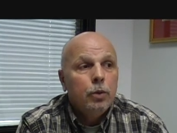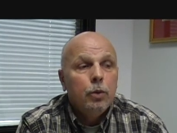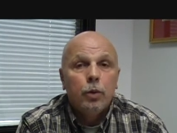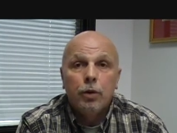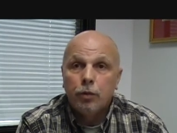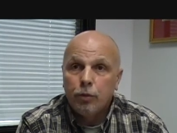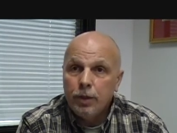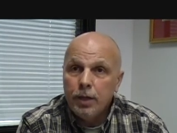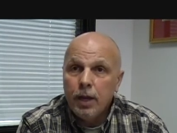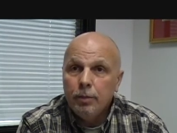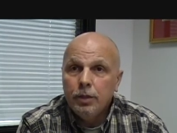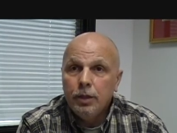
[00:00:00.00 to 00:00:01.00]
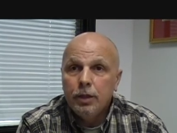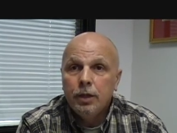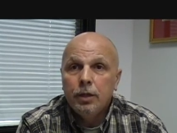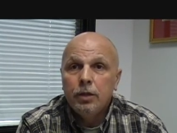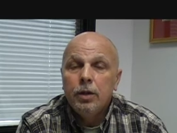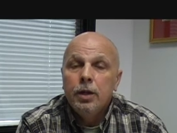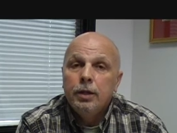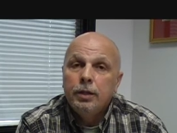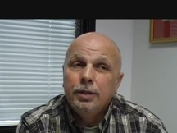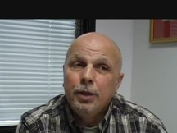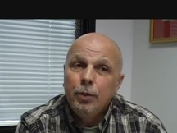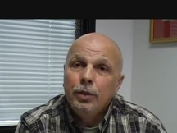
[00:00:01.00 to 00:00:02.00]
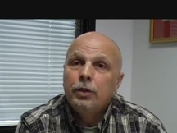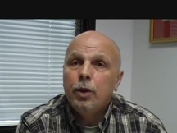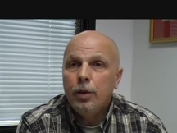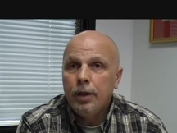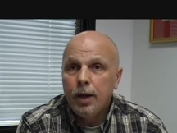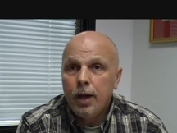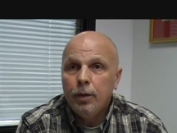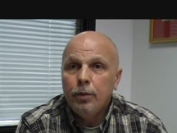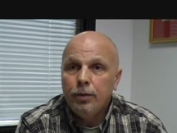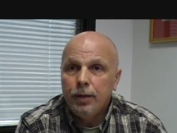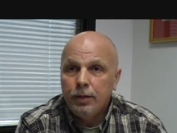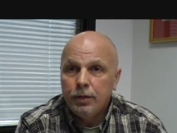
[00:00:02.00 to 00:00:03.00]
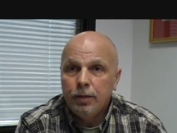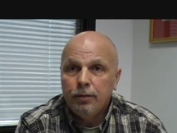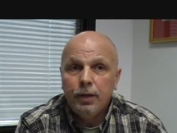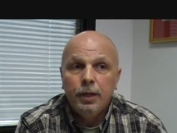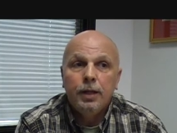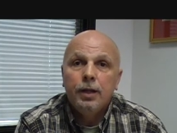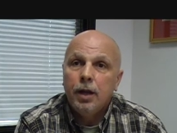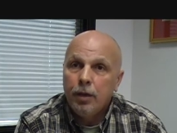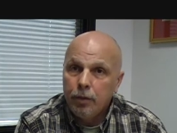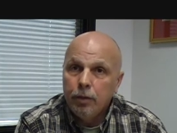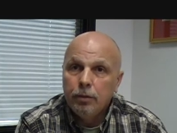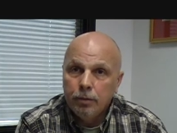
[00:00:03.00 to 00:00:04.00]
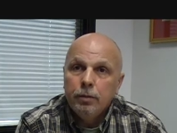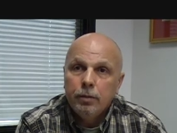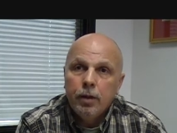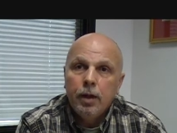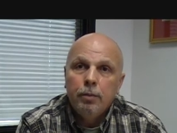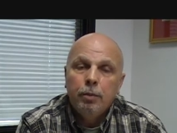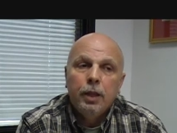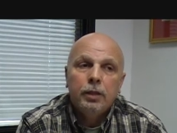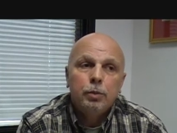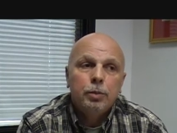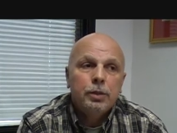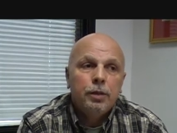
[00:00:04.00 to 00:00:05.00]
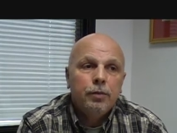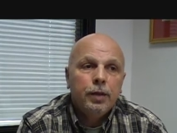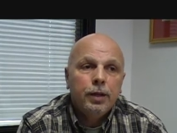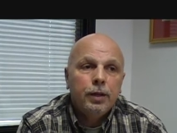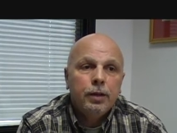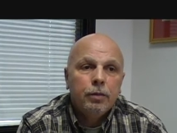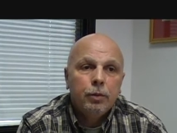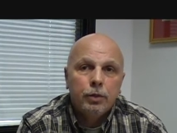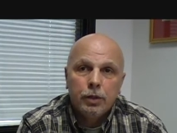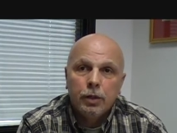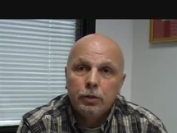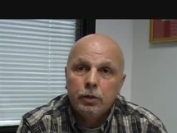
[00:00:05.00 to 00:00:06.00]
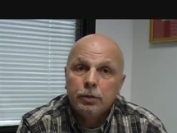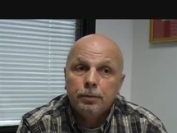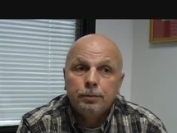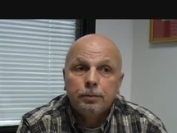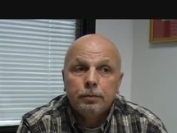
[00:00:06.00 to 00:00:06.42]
or three times a year to see what's going on with HIV and other uh, blood specific results